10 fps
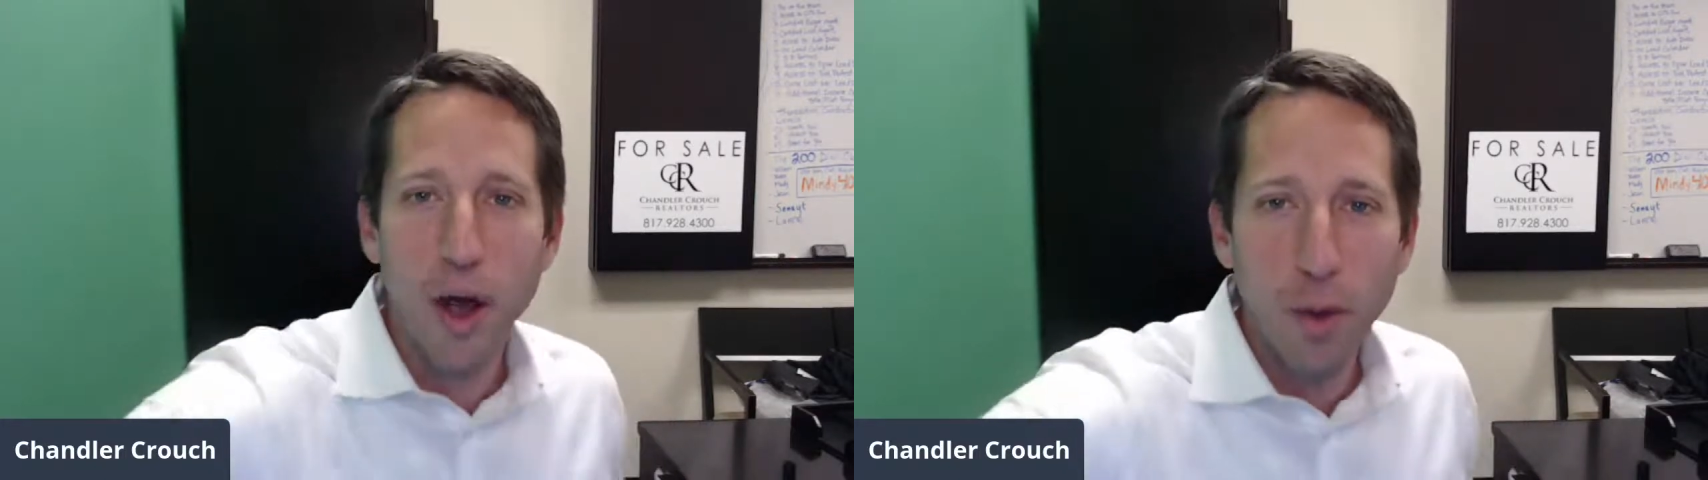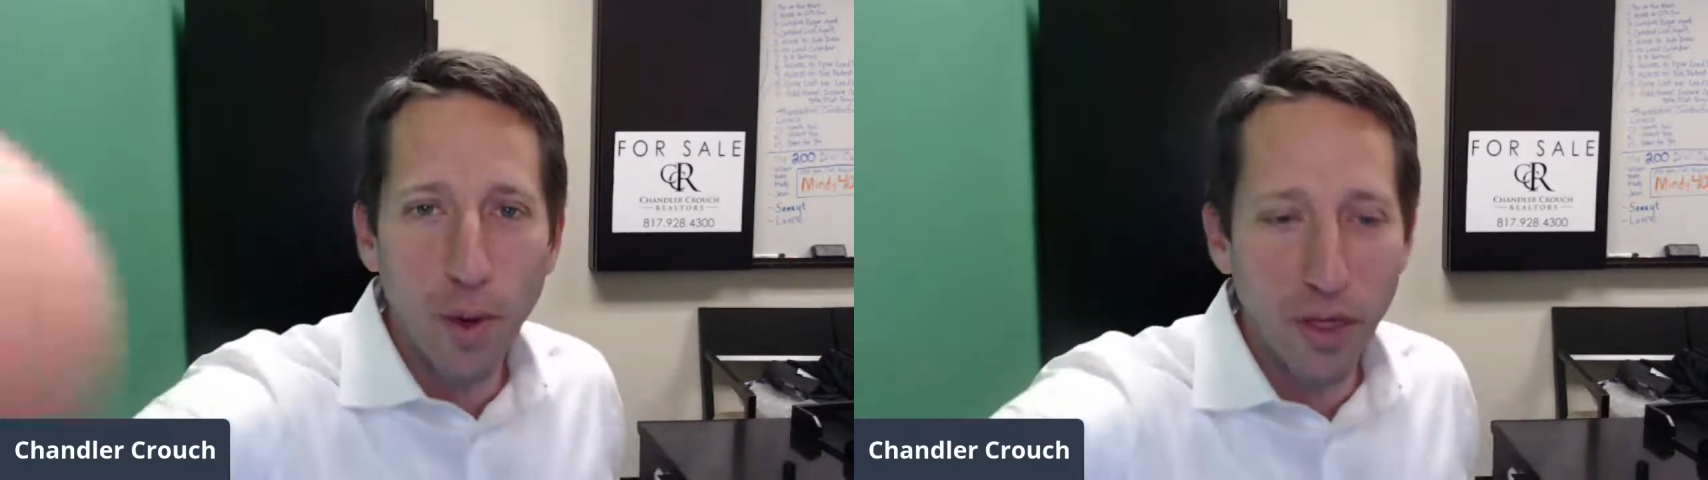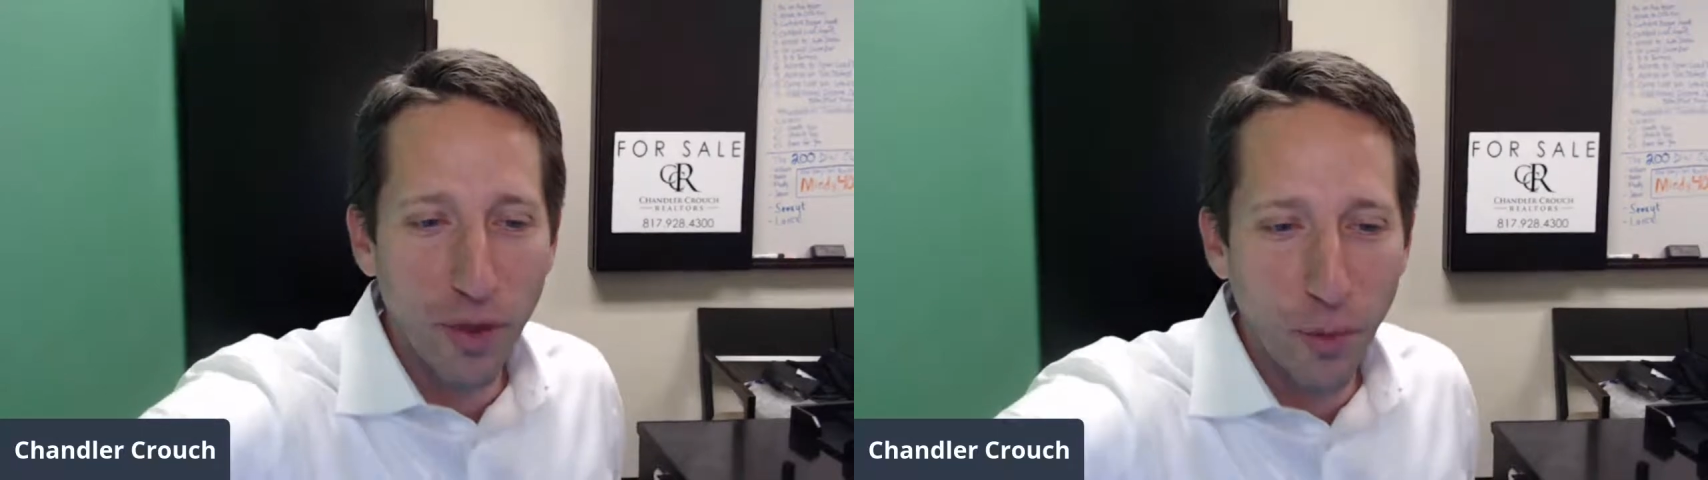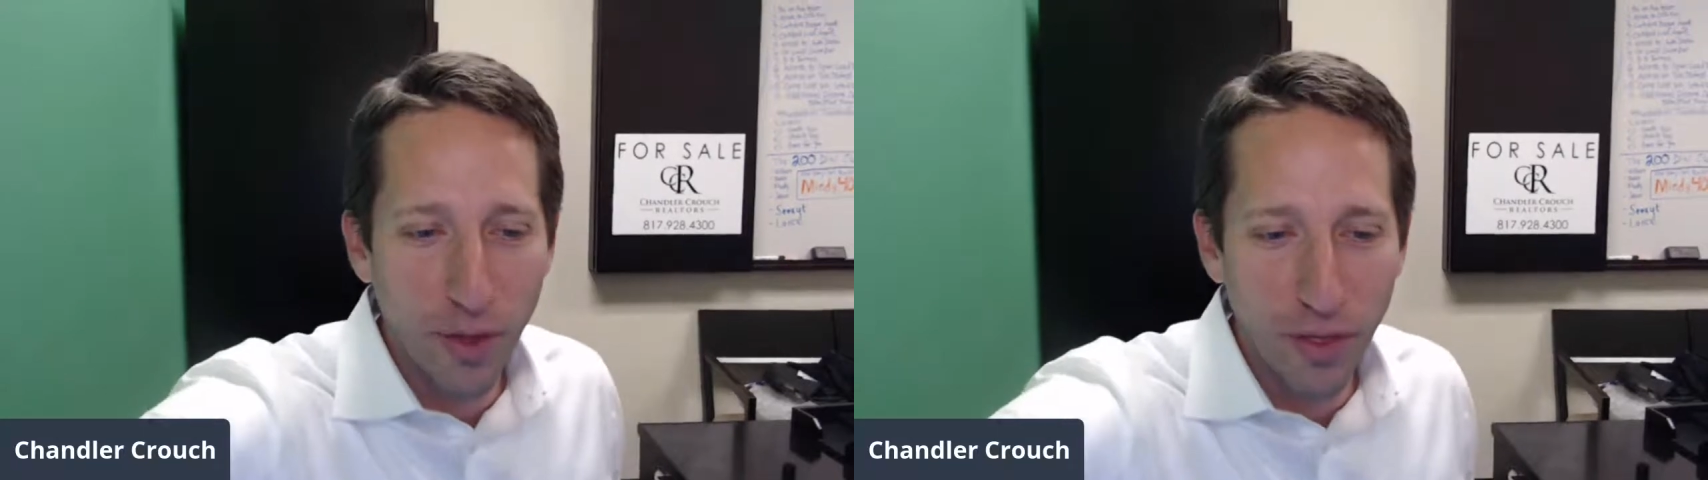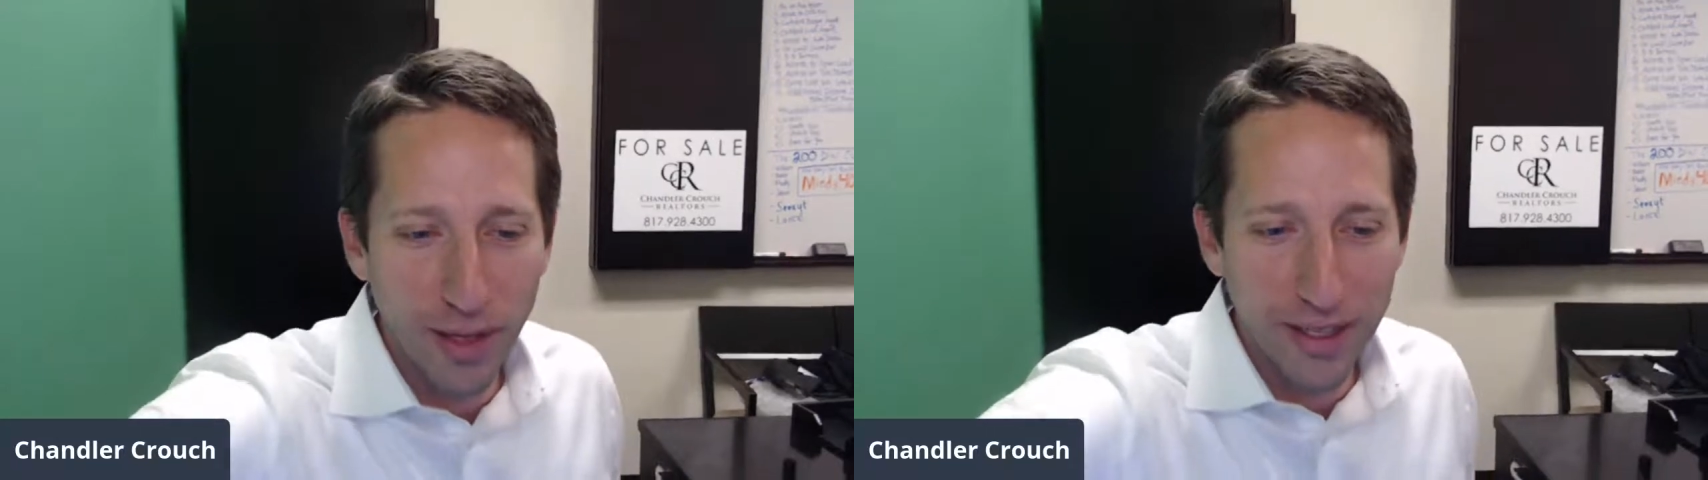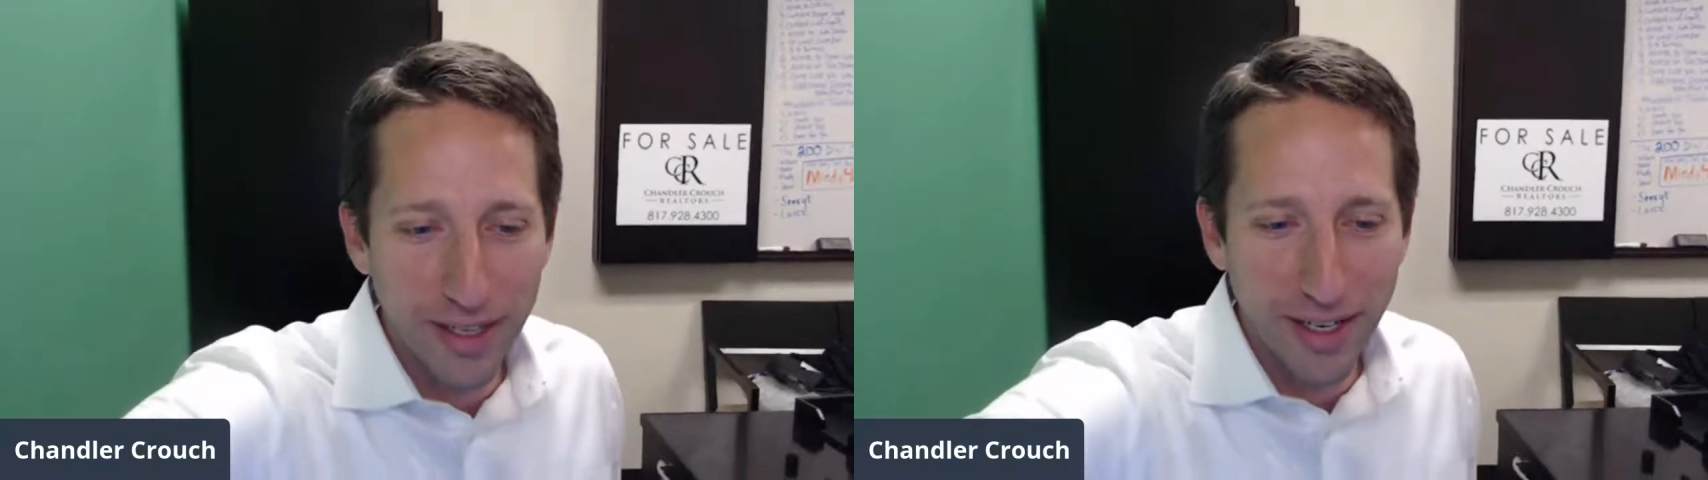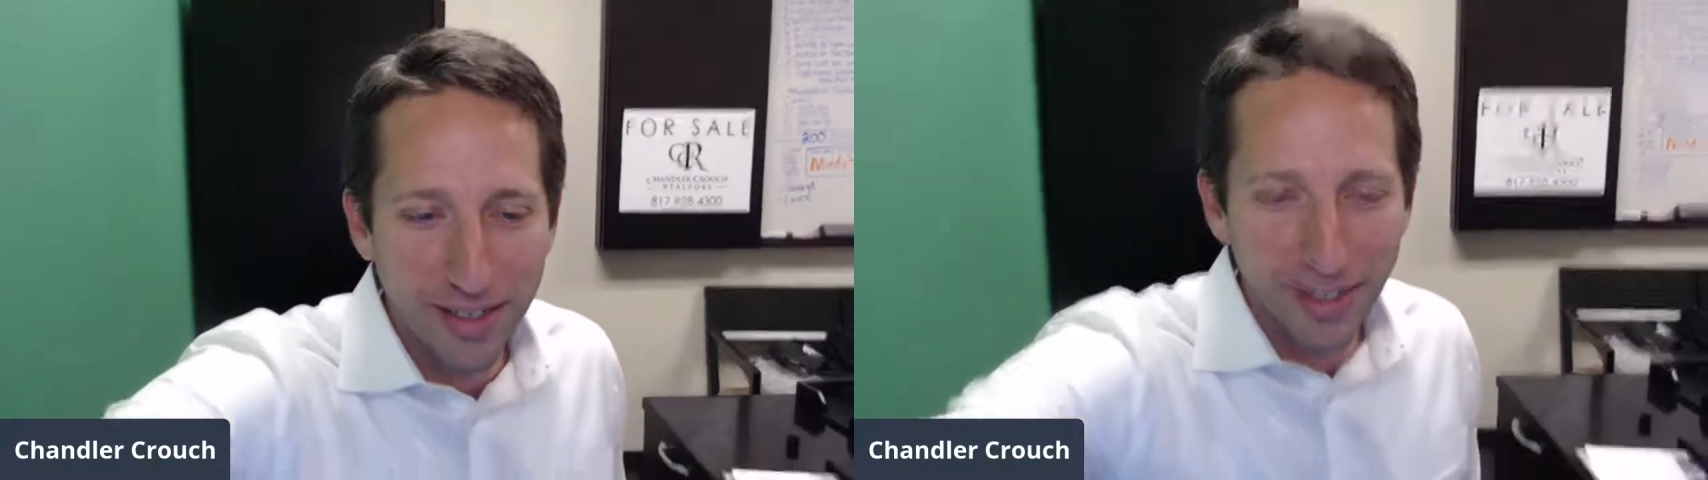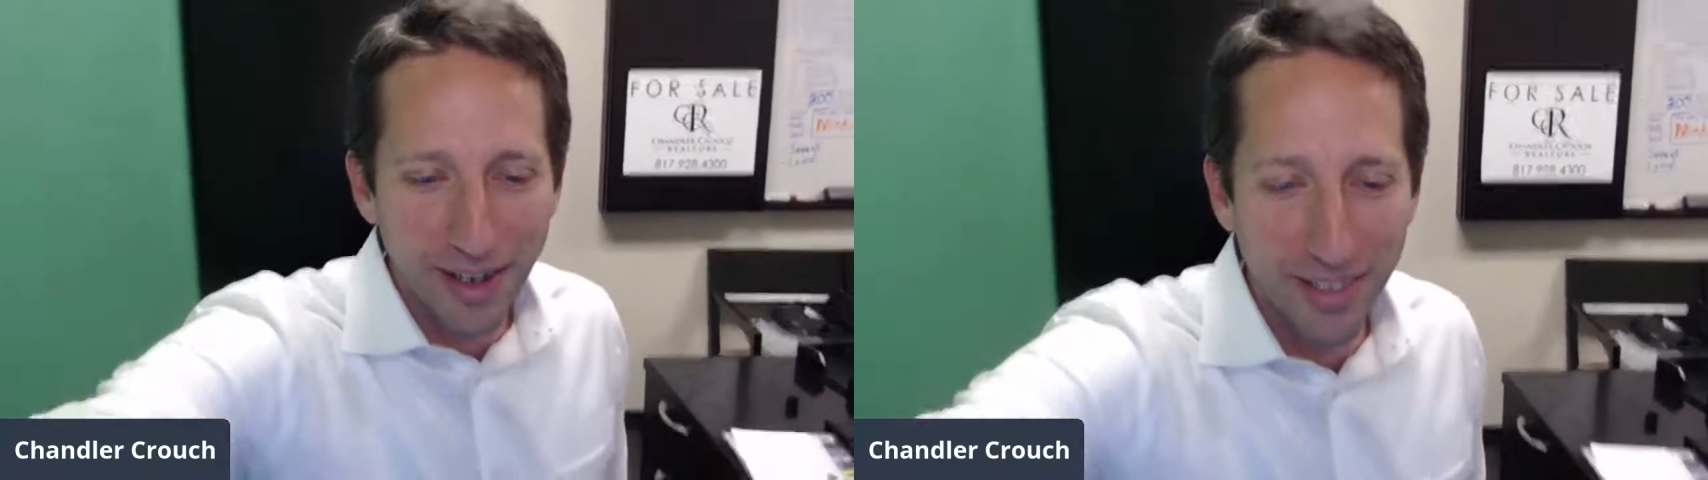with these
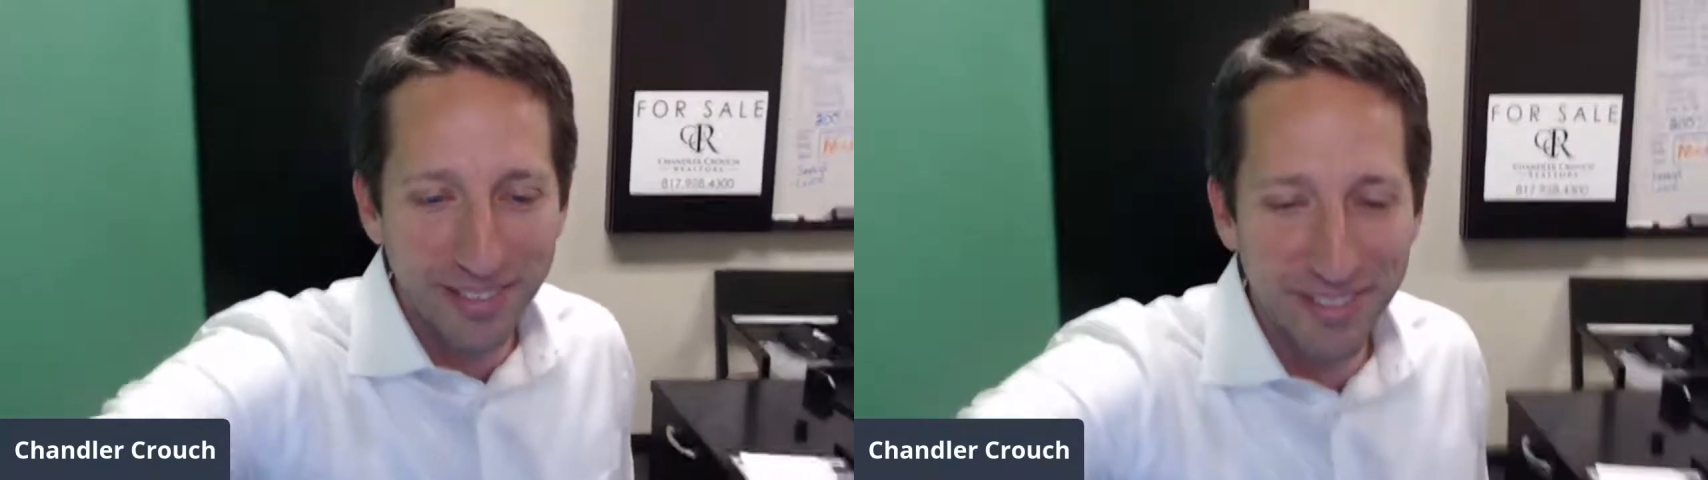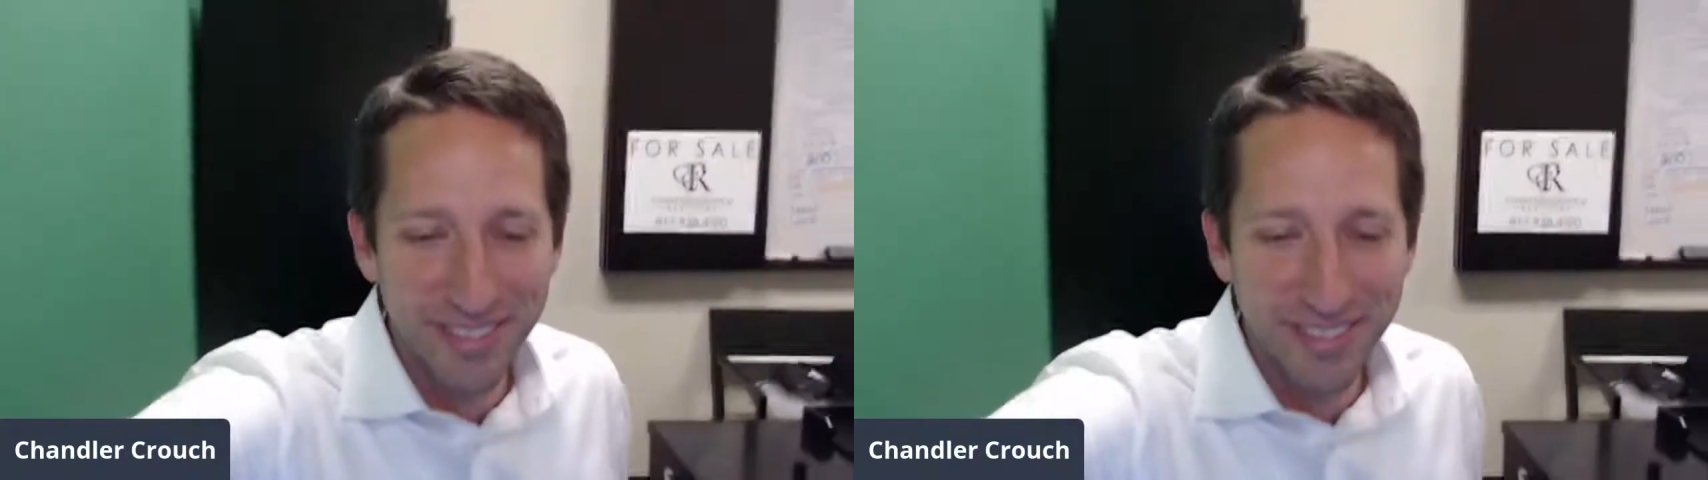things on.